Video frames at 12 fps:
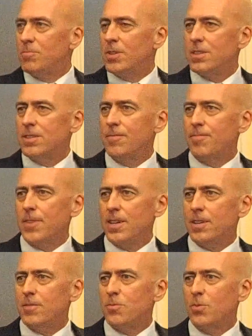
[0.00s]
but
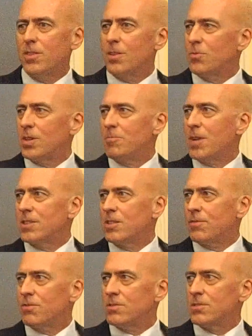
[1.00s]
we think we can make a
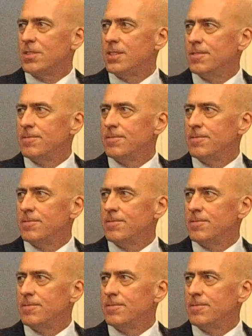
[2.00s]
difference.